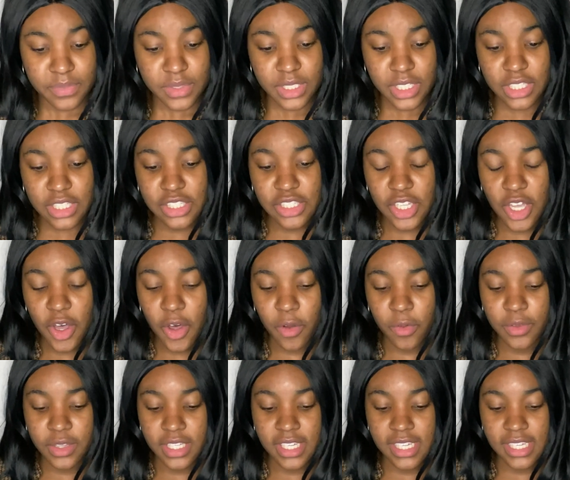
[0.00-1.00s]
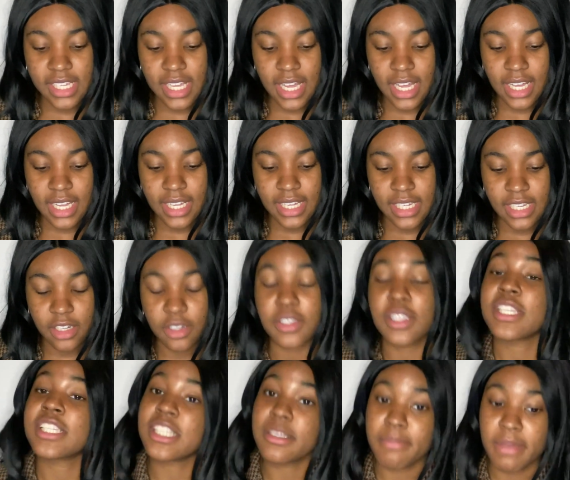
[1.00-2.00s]
So
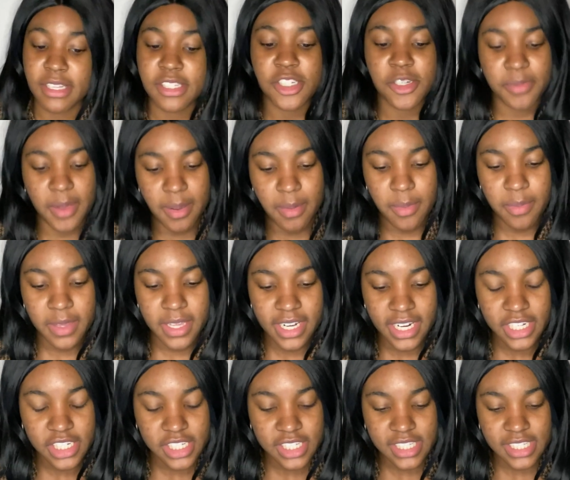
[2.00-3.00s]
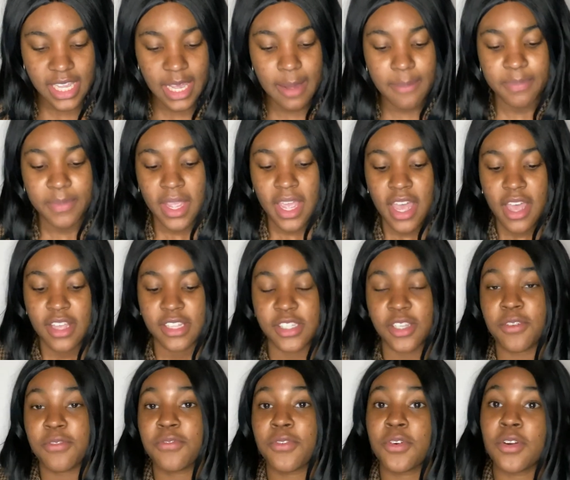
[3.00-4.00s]
the semester payment plan, I should say.
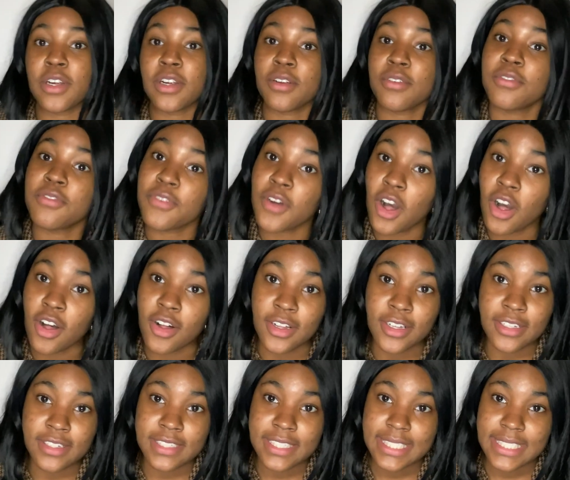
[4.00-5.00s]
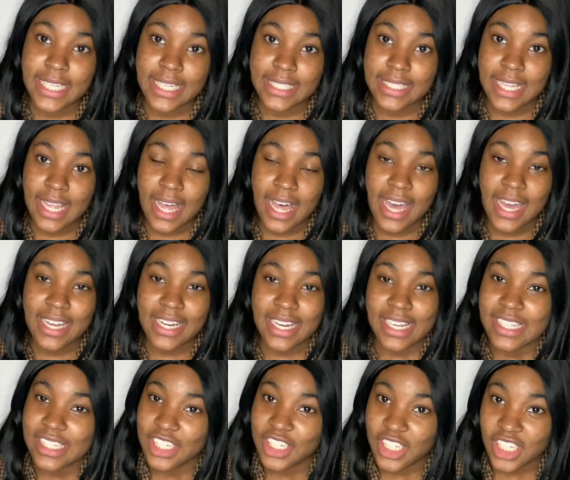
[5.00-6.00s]
So for fall deadline
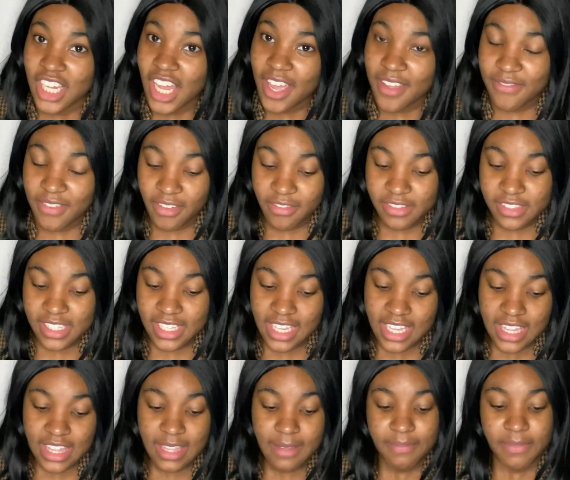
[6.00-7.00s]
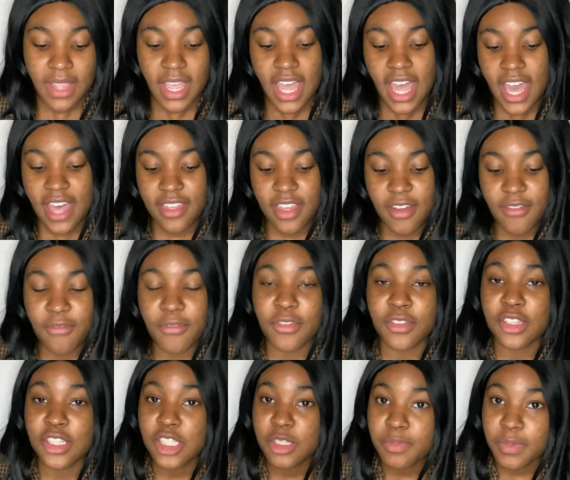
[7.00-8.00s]
is July 15th, and then for
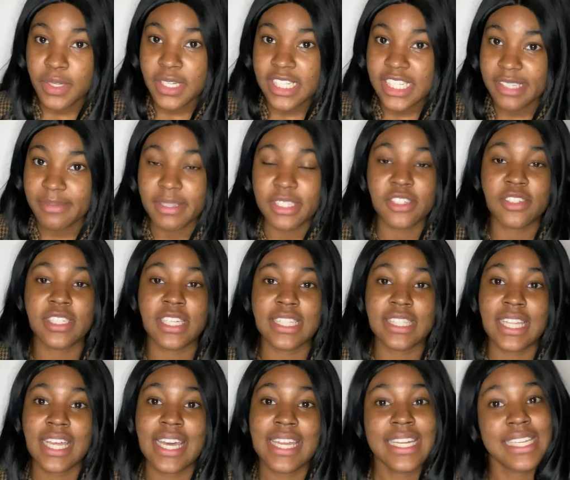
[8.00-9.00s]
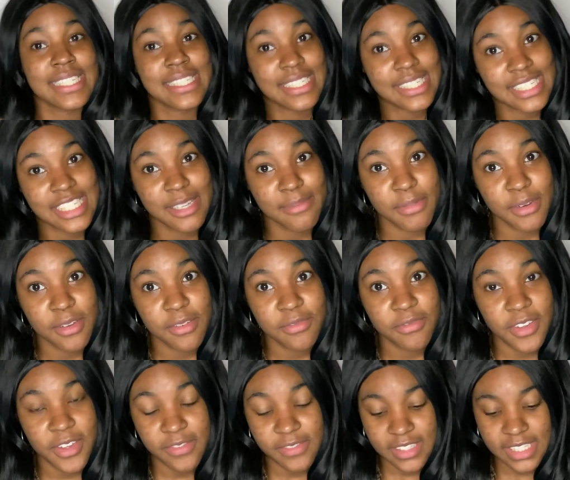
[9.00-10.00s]
the spring semester deadline is December
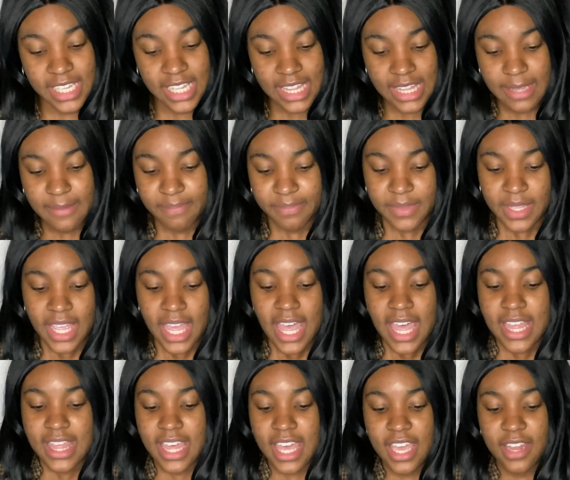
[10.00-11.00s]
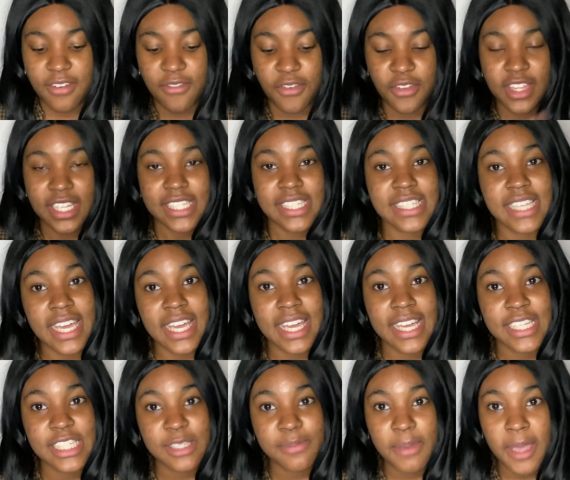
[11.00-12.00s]
15th. Then for the
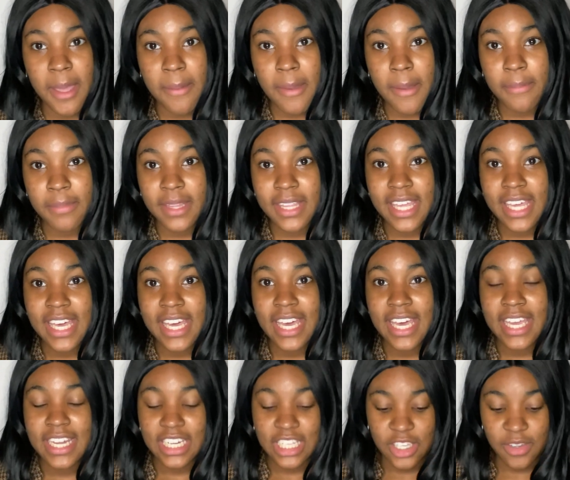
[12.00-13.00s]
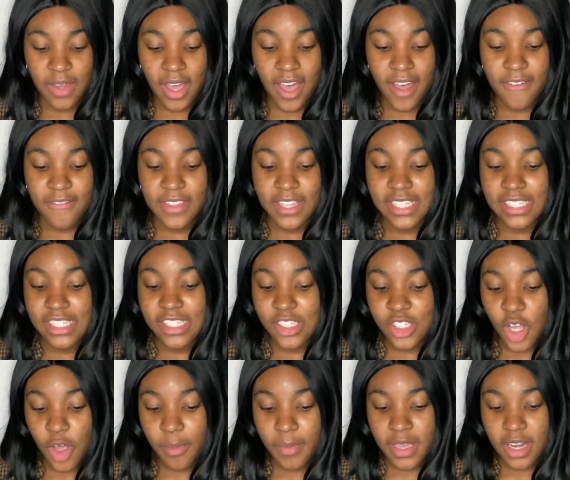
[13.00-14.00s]
second payment plan, you have the
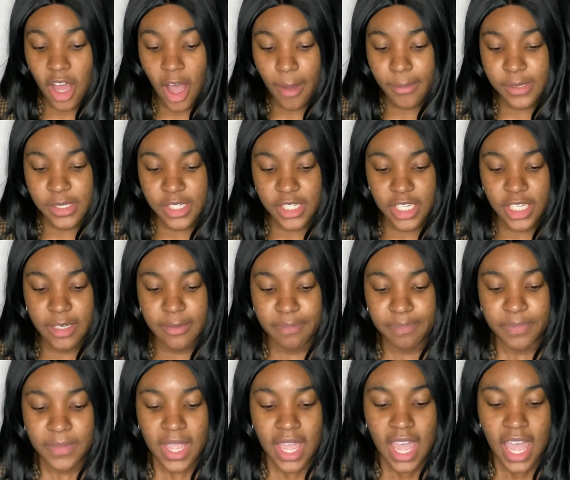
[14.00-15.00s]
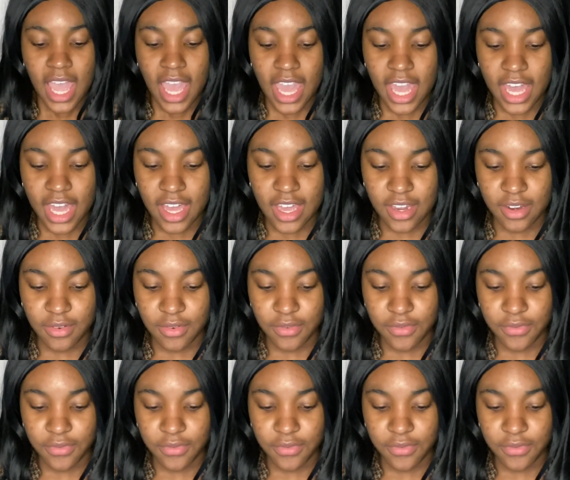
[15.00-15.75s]
installment option, and